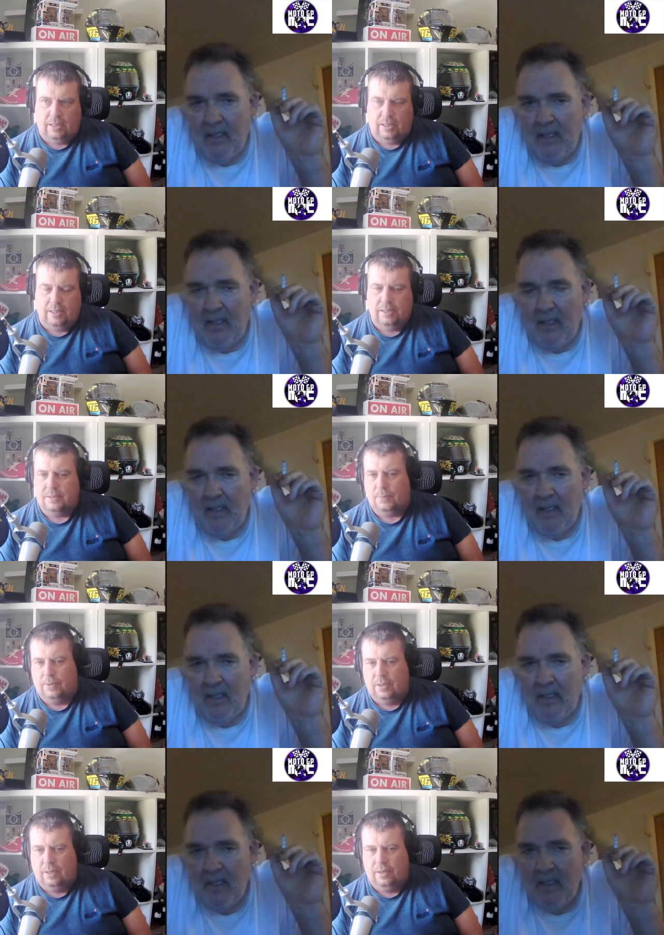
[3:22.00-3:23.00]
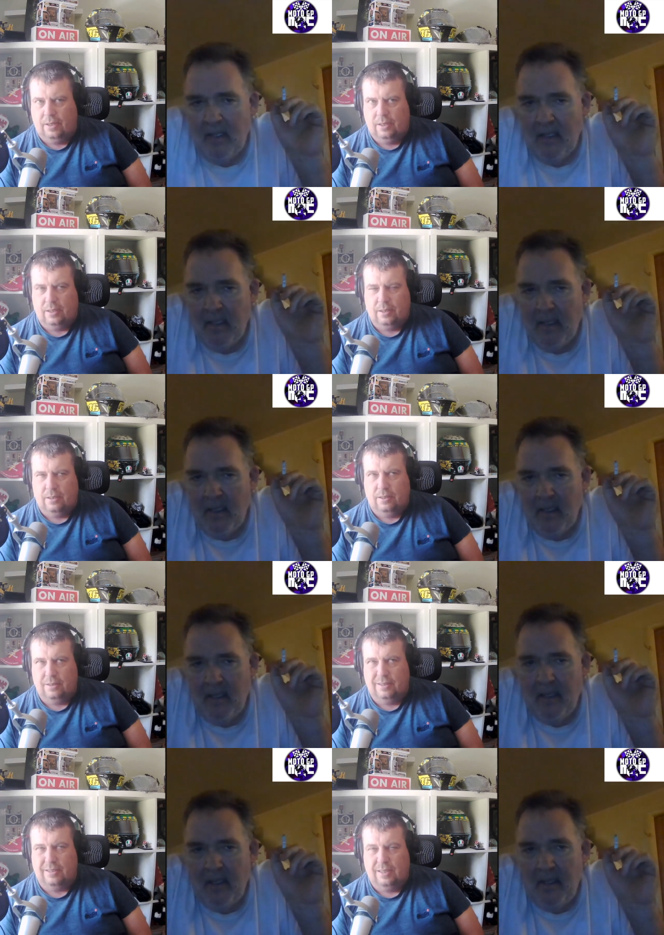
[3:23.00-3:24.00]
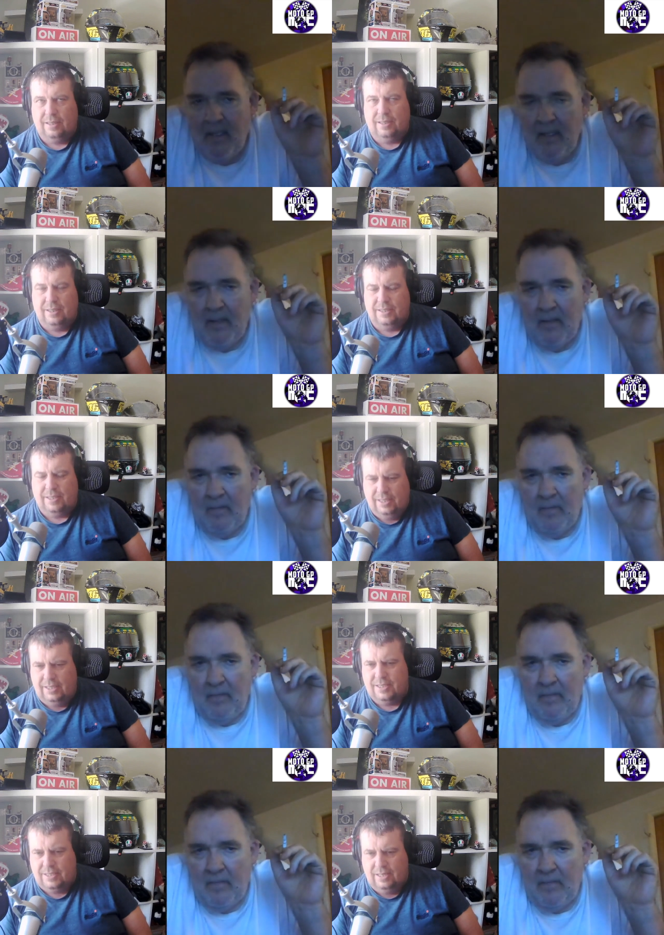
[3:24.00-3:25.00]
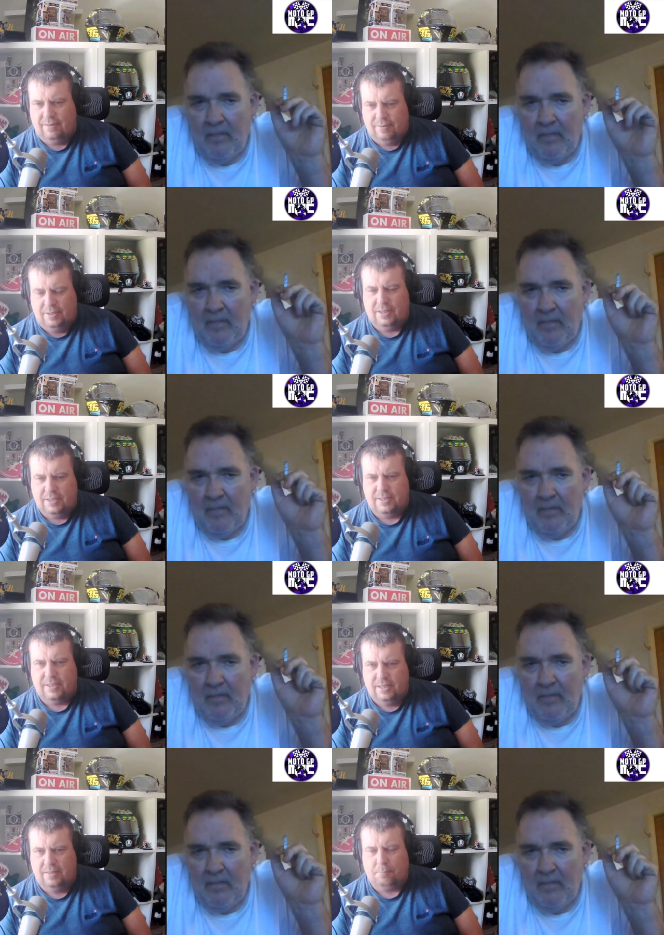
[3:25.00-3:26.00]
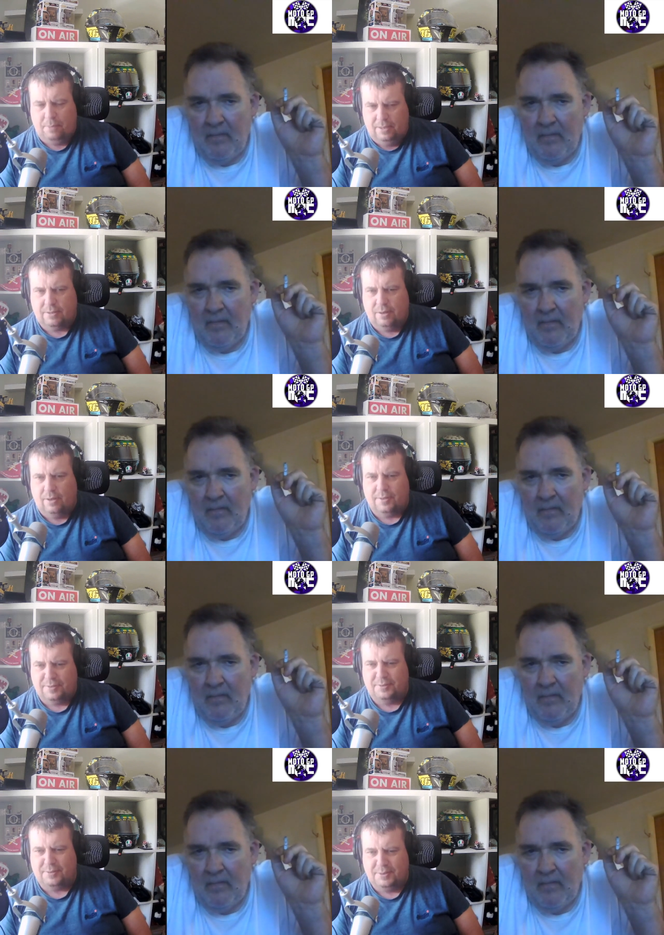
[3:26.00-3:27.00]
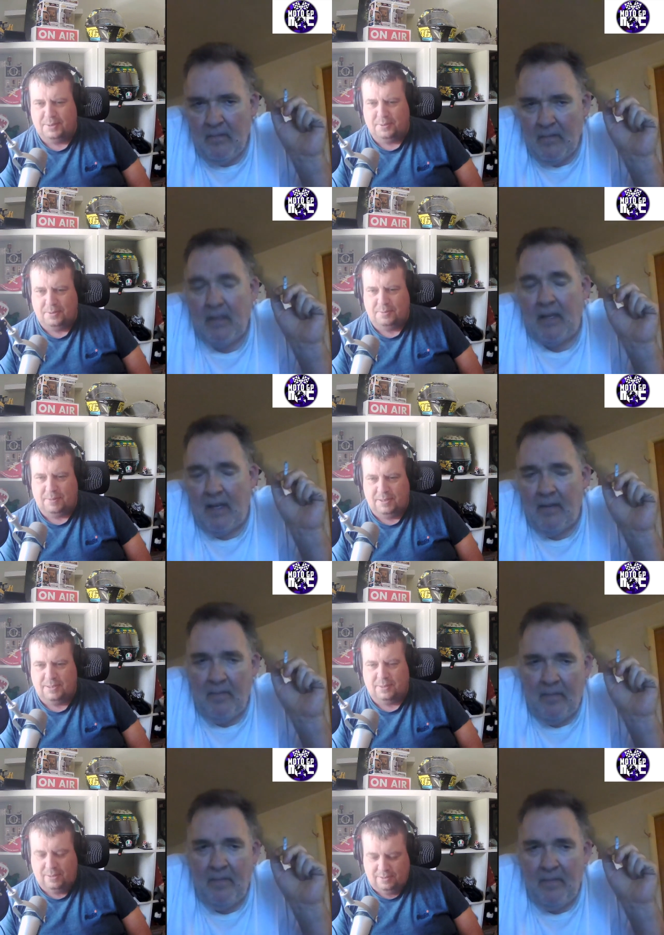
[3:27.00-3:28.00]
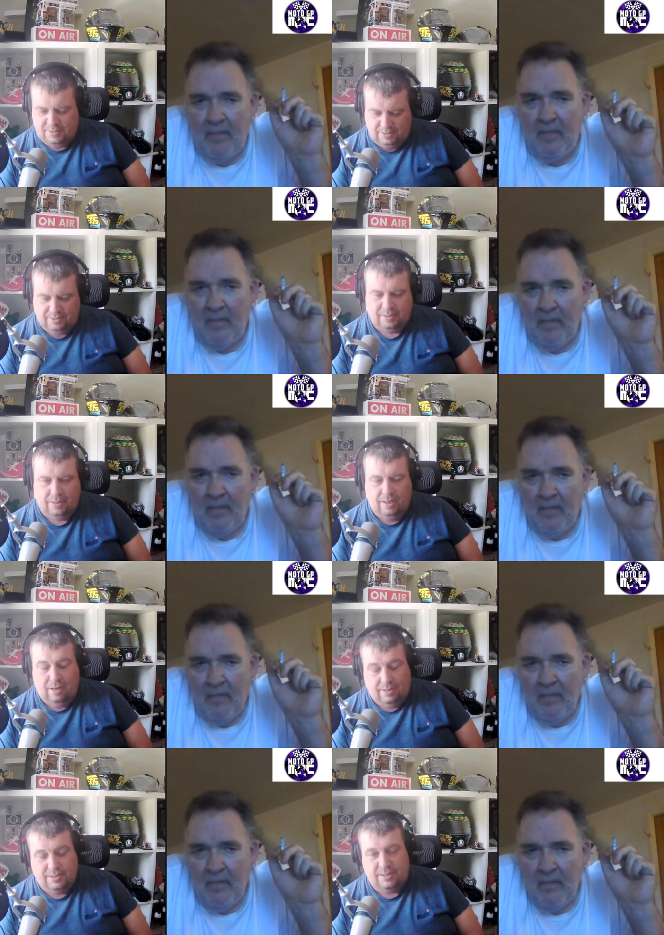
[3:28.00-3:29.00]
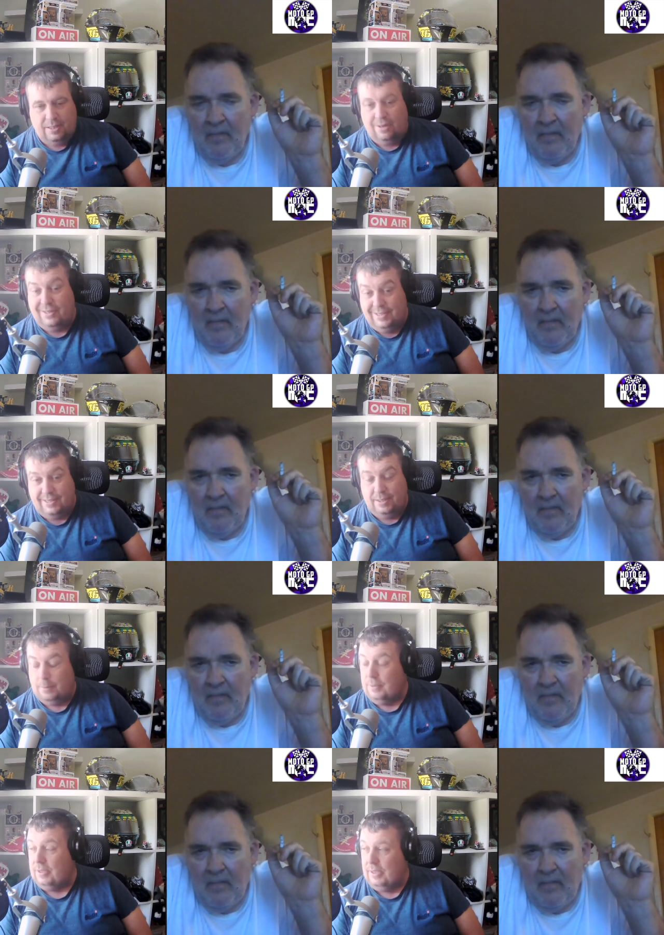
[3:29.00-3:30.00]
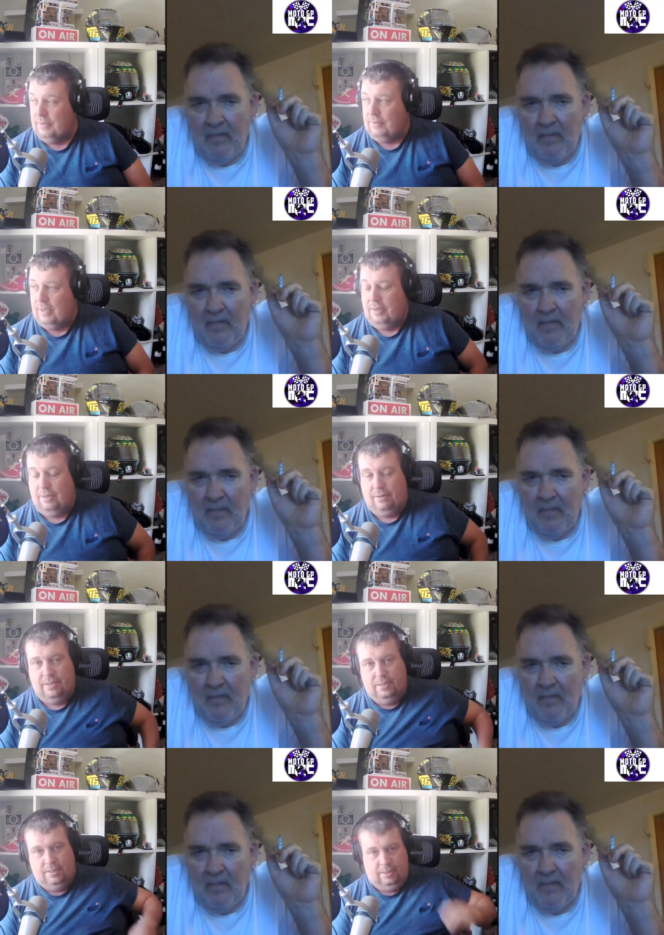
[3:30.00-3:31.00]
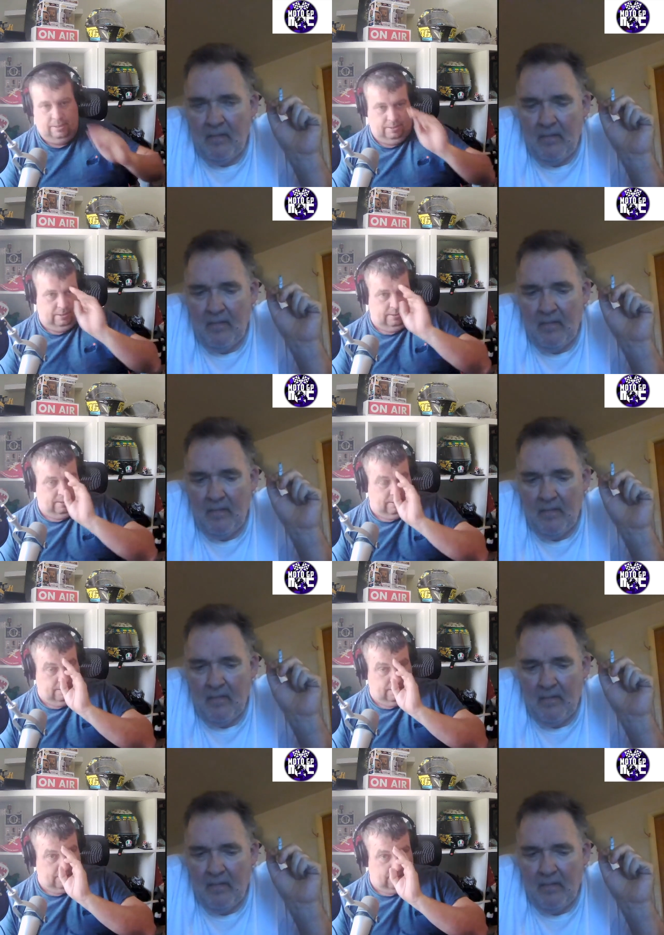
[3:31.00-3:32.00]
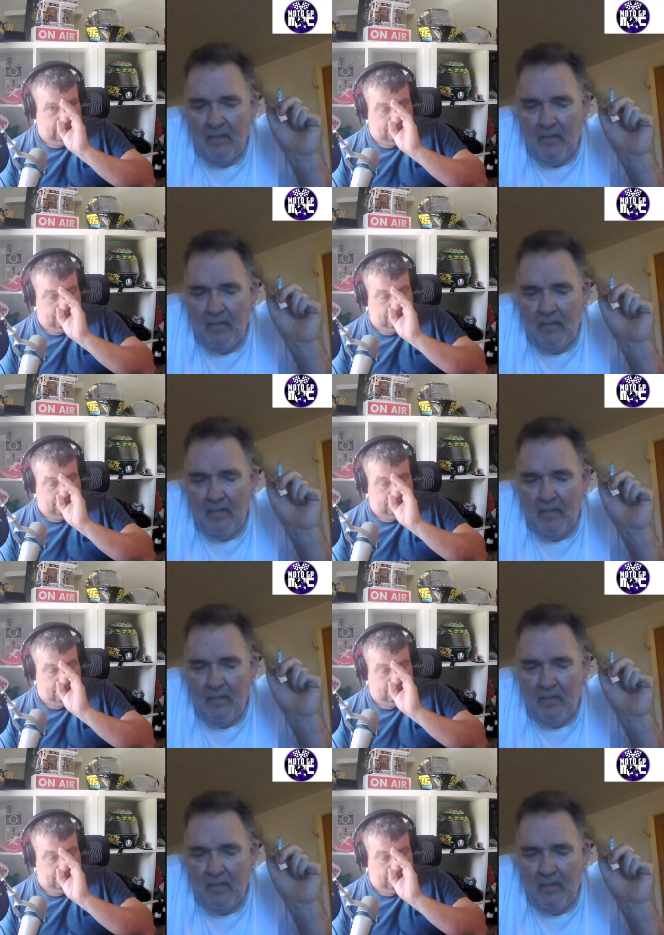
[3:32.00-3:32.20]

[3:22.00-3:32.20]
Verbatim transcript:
Speaker 1: is, but I think he's still pissed off. Do you know what I mean? So I still believe that there is a